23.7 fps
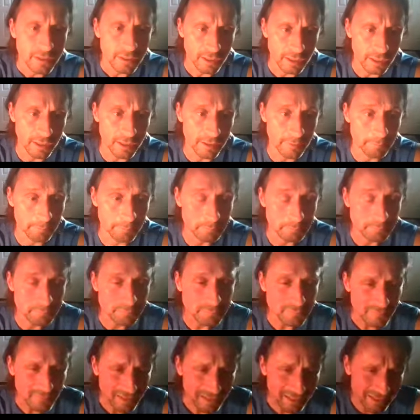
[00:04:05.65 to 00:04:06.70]

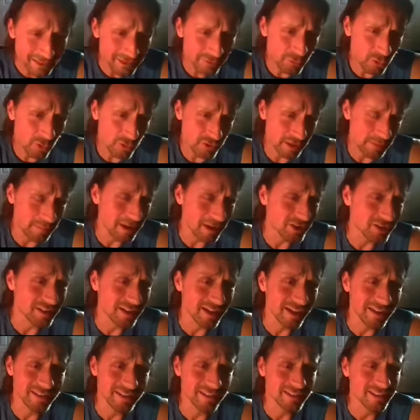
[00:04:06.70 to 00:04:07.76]
And of course, I mentioned
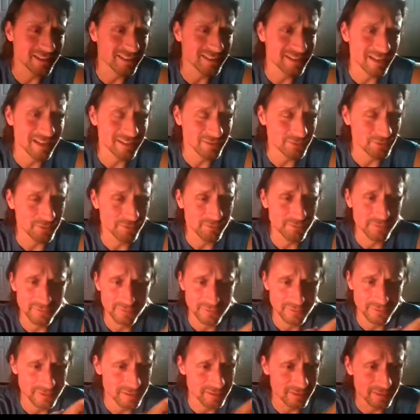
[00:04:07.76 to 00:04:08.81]
diastasis because that sort of
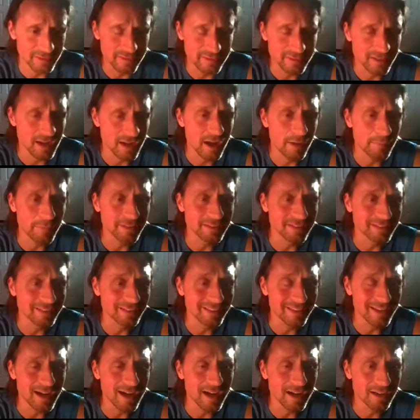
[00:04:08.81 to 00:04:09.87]
is commonly
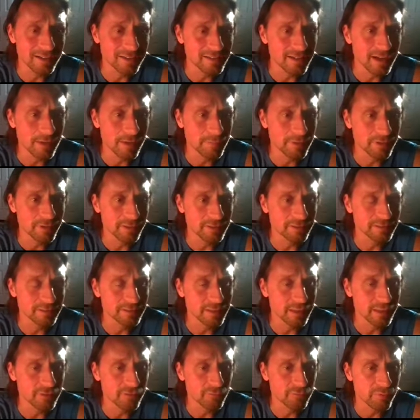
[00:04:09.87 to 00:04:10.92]
the hot topic
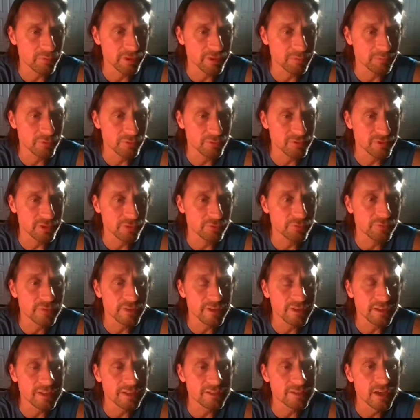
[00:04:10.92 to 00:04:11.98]
inside of pre and postnatal
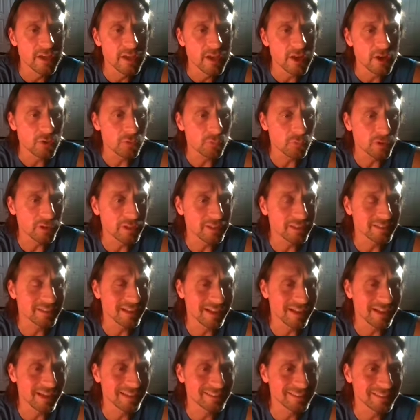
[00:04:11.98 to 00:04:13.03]
fitness. Really,
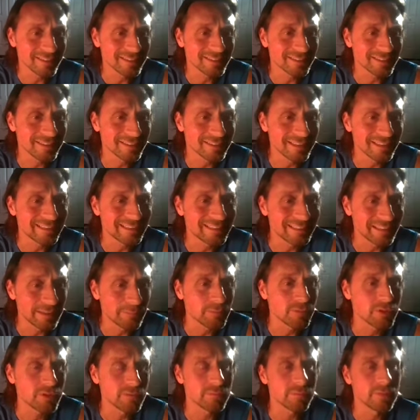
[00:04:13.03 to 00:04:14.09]
diastasis is a
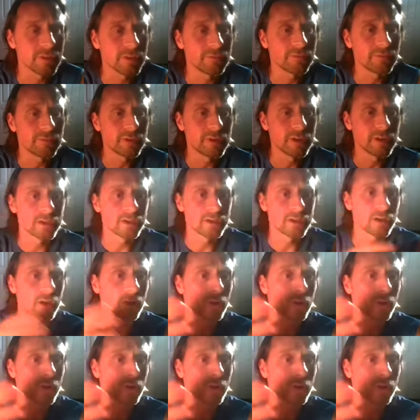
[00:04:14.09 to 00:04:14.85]
symptom of a